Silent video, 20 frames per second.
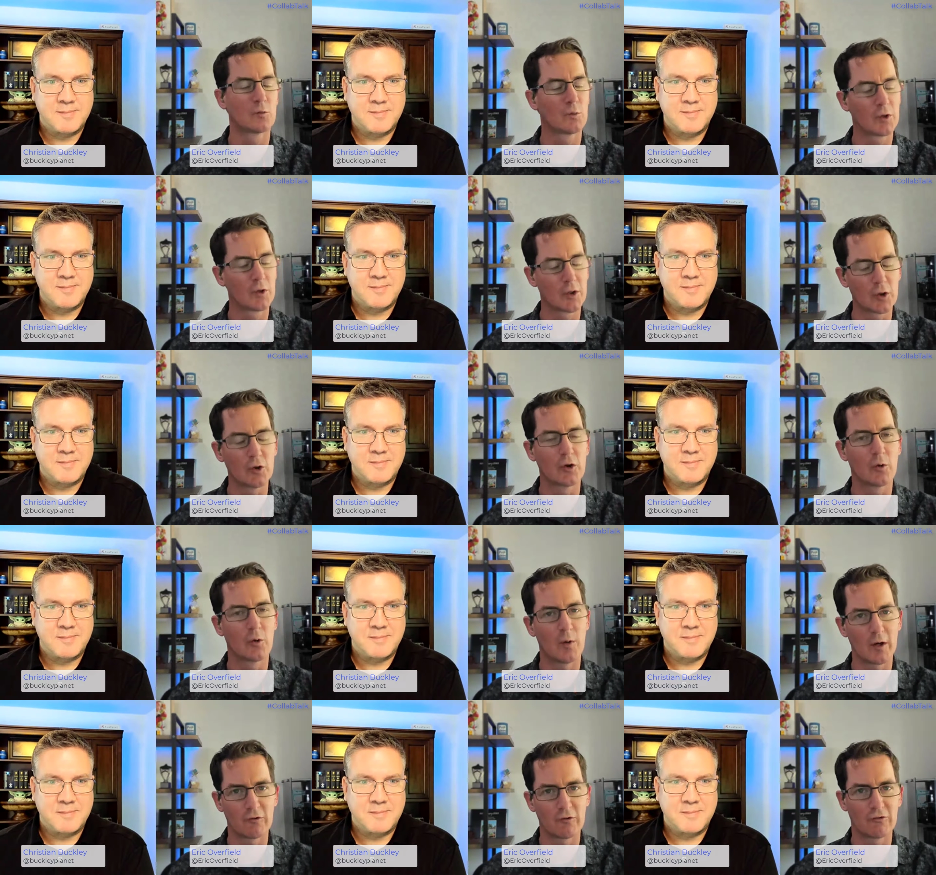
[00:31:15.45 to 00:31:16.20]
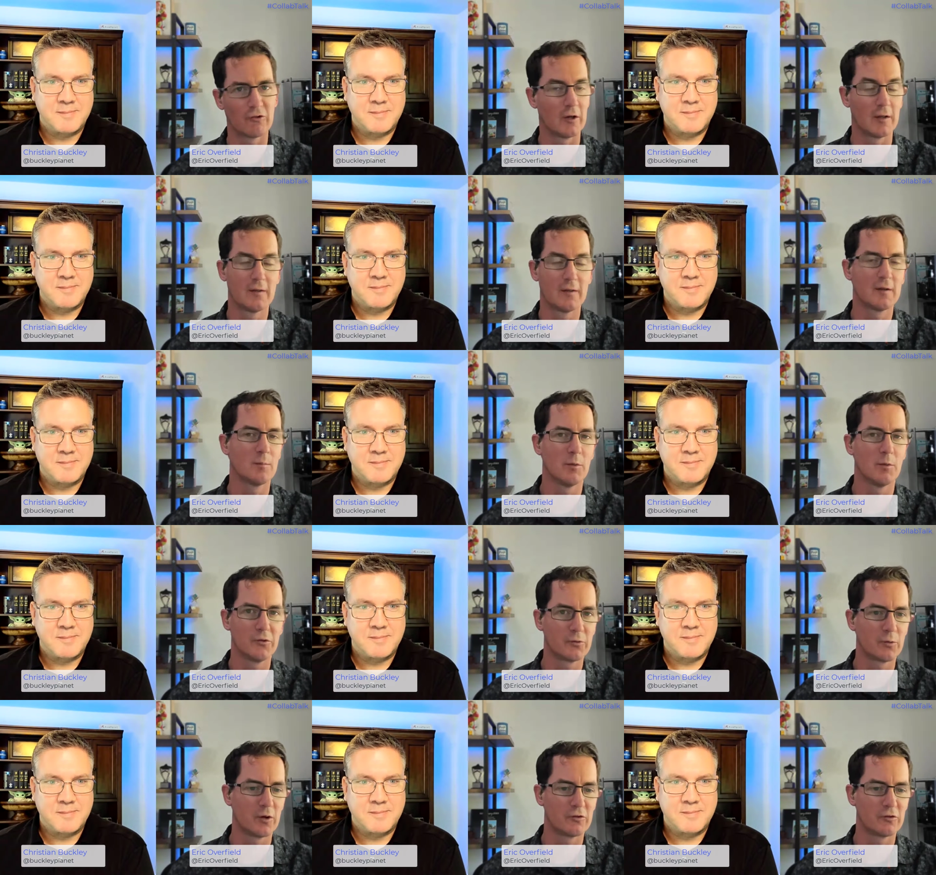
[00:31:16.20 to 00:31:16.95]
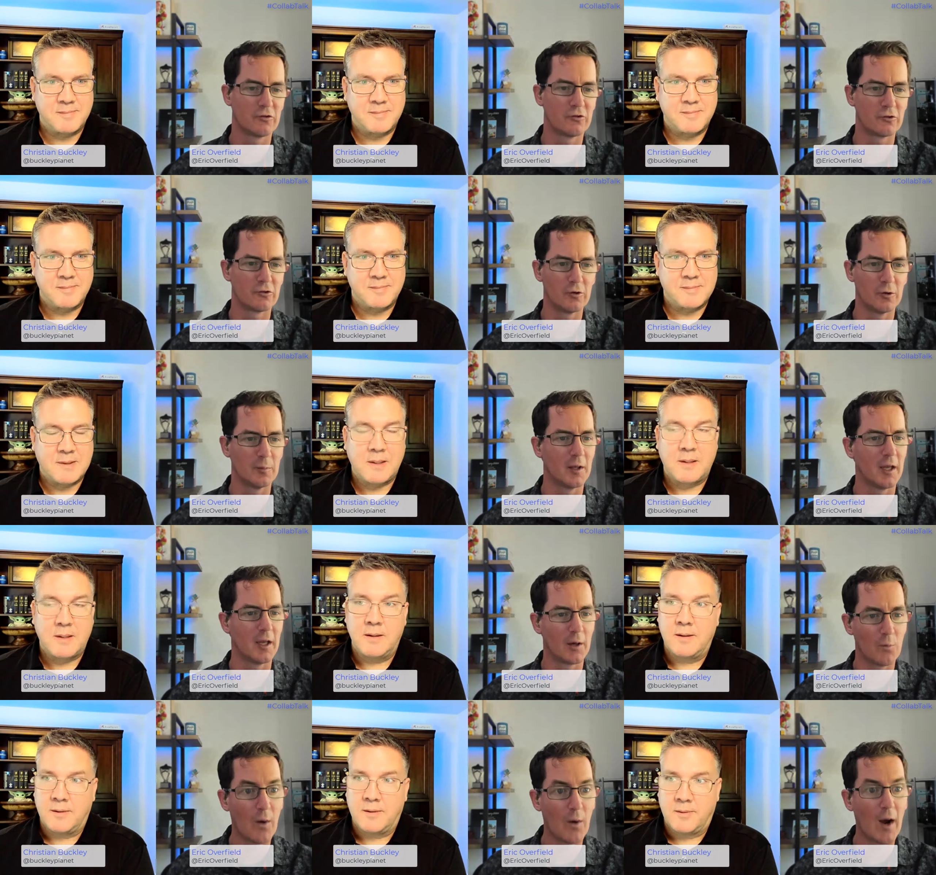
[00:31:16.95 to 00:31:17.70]
Speaker 1: It's a really good question. I think most questions are good,
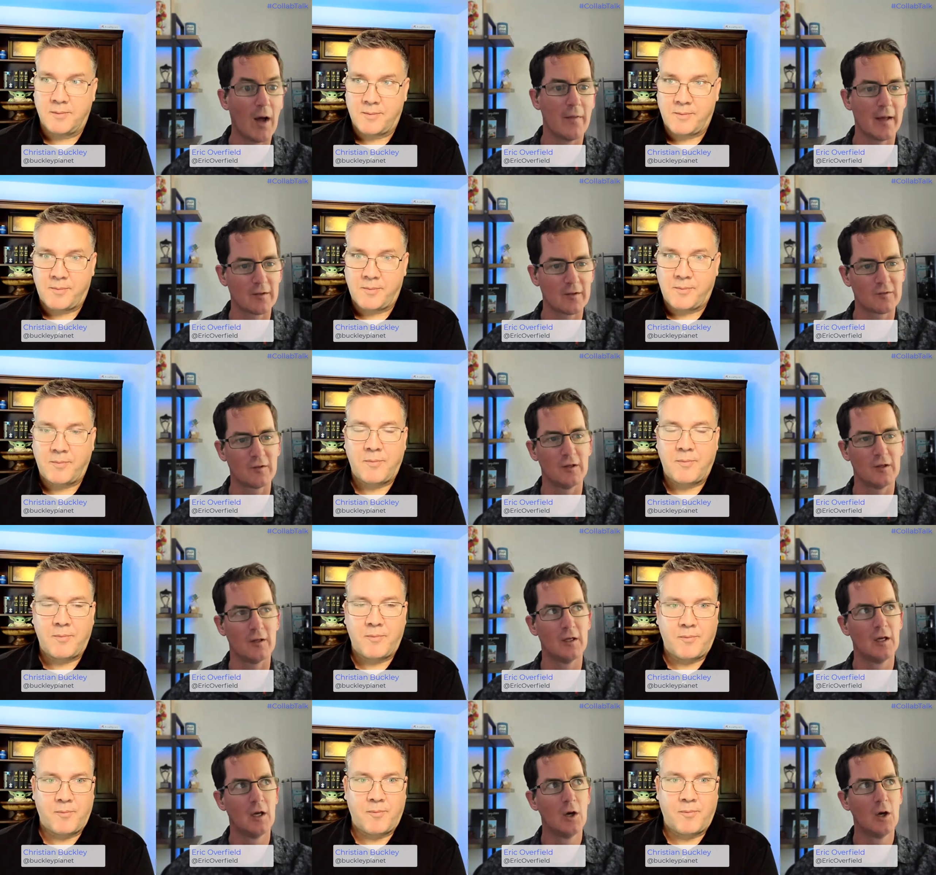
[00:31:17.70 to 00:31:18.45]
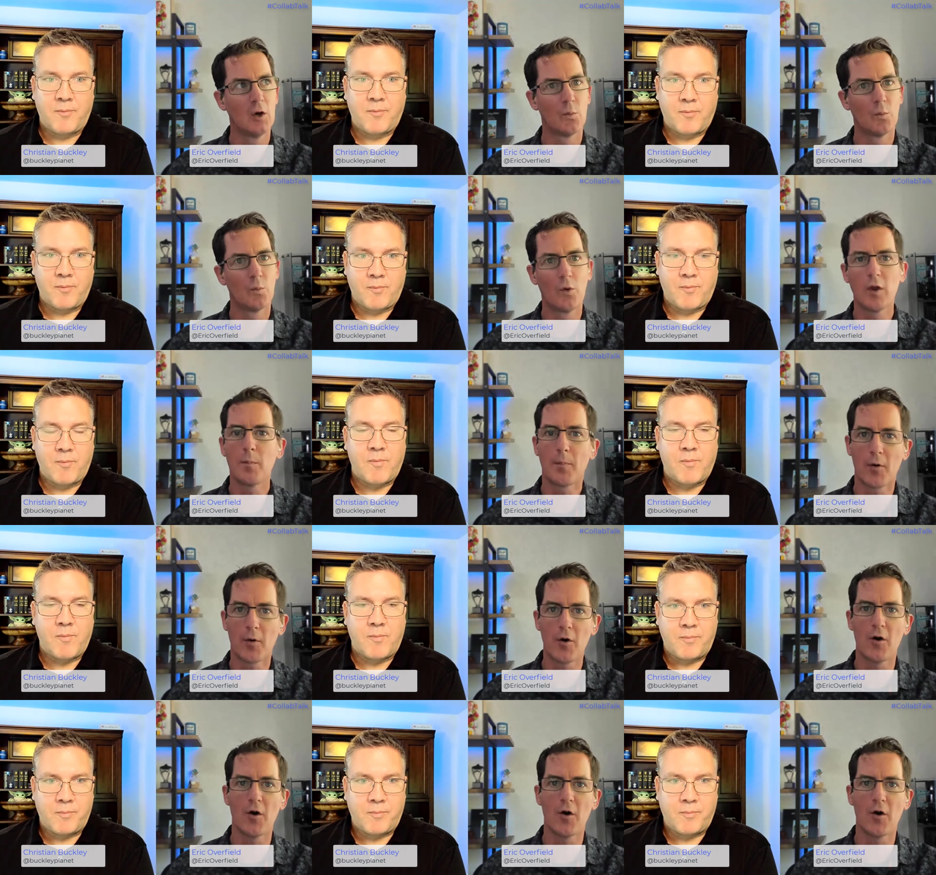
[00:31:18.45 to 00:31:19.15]
but like, wow, that's a really